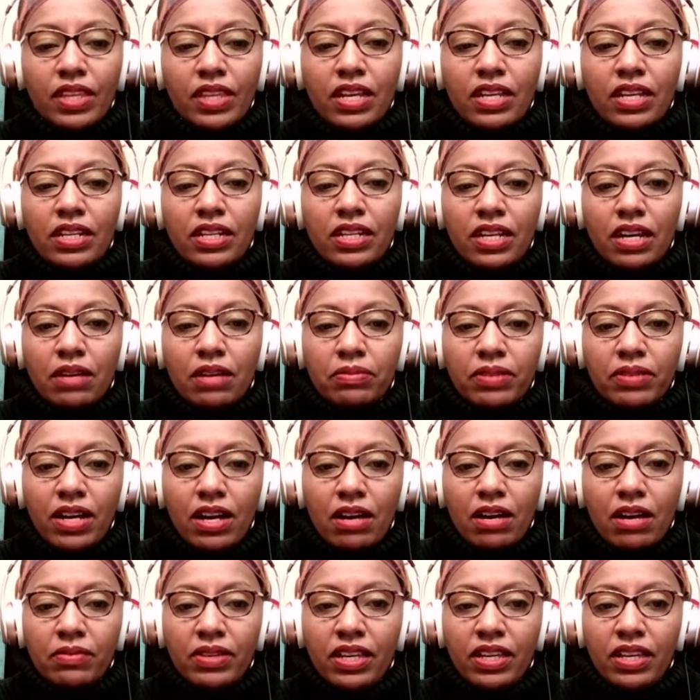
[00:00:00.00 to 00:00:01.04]
any
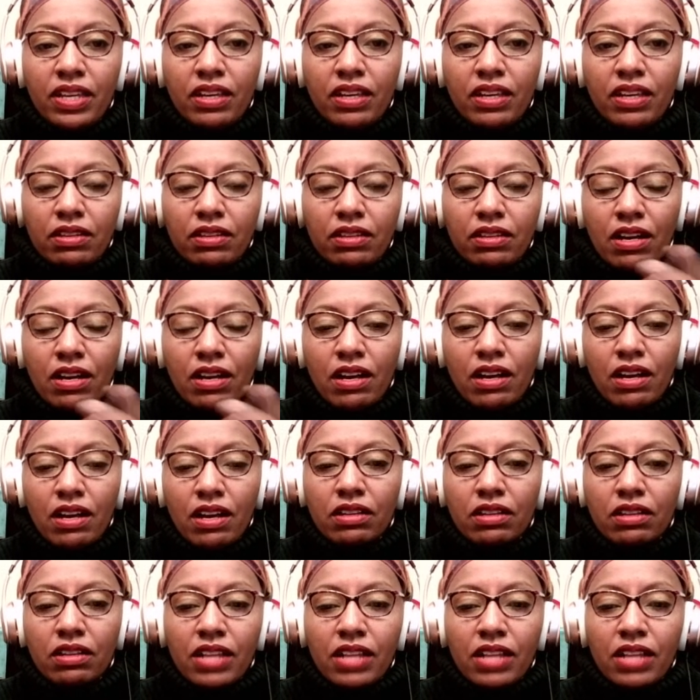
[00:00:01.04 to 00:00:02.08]
upcoming
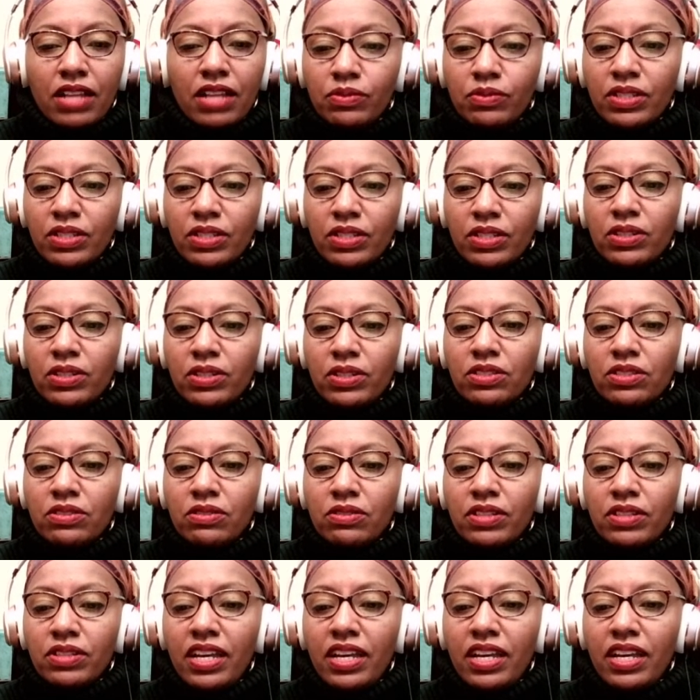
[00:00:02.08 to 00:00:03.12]
live streams that we're
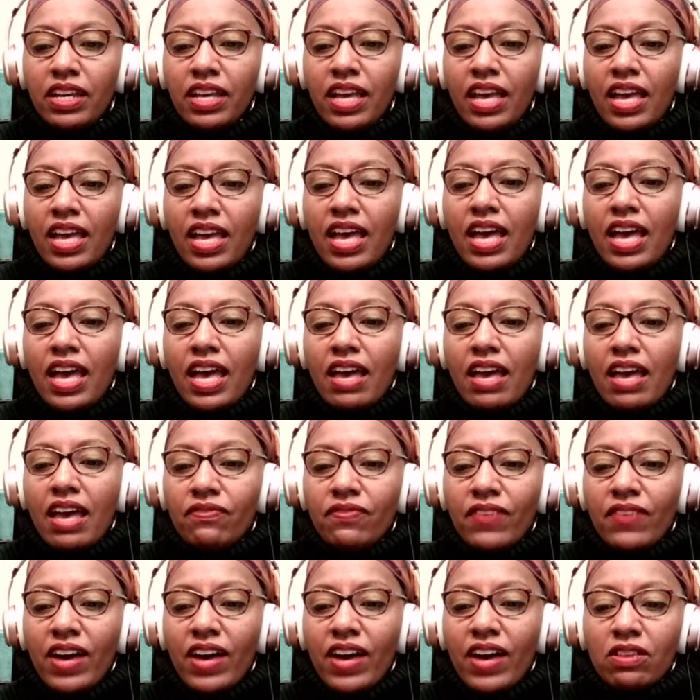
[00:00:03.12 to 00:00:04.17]
doing, and
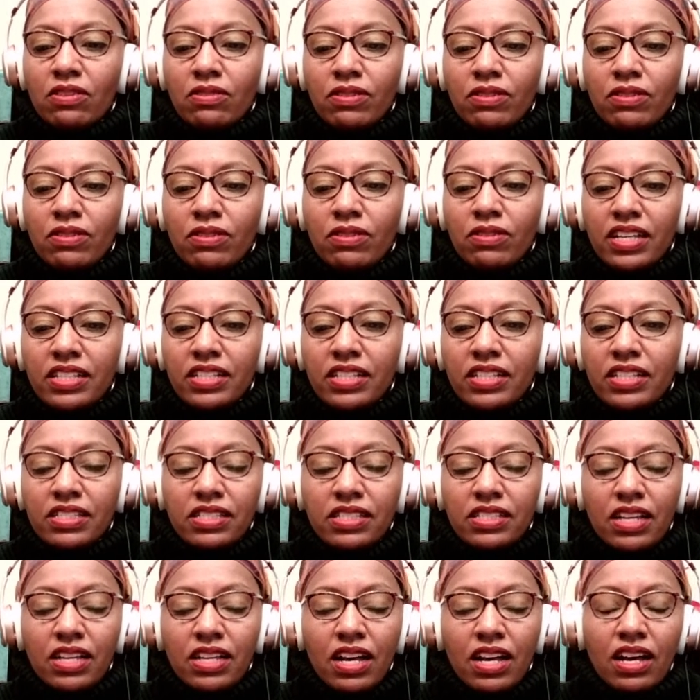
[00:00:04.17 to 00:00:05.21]
follow us
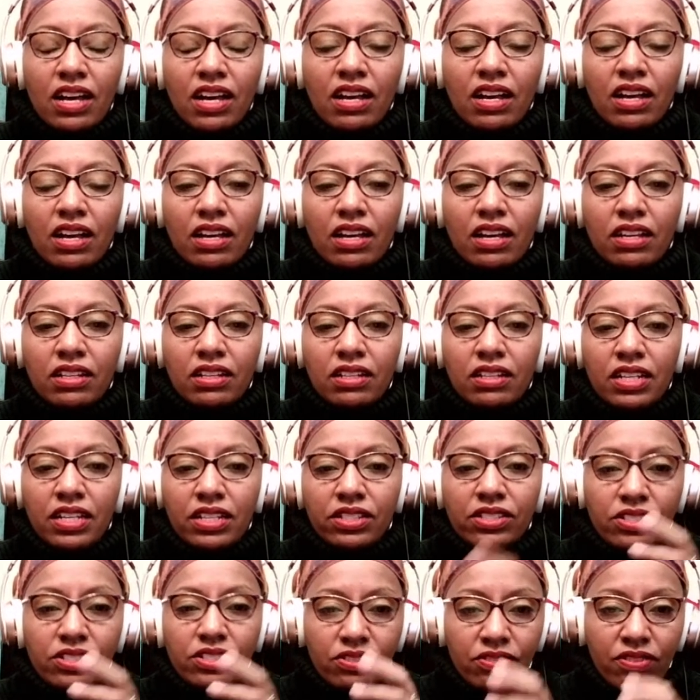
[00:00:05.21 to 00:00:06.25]
on
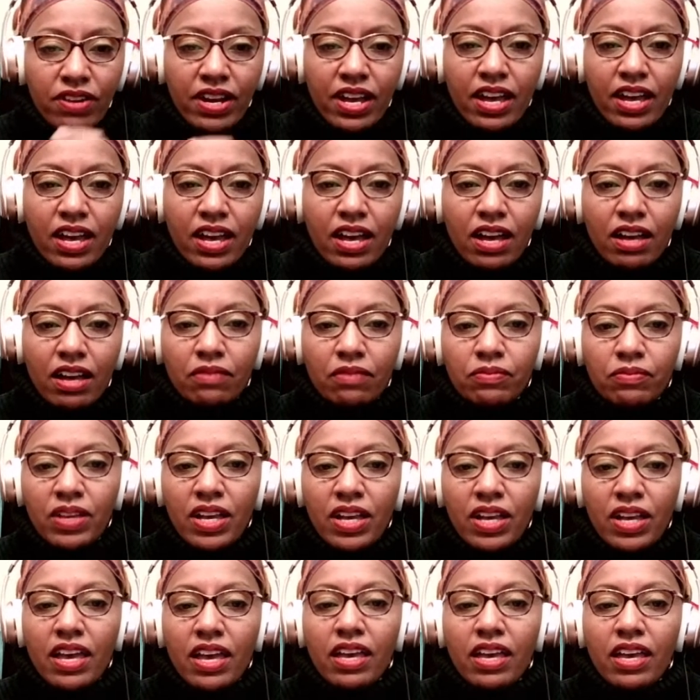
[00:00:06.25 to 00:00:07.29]
Instagram.
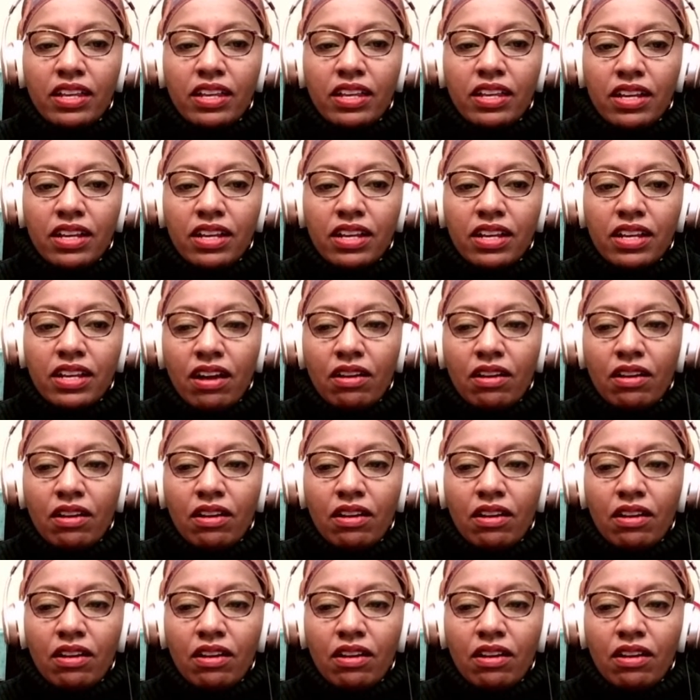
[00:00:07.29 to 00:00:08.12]
And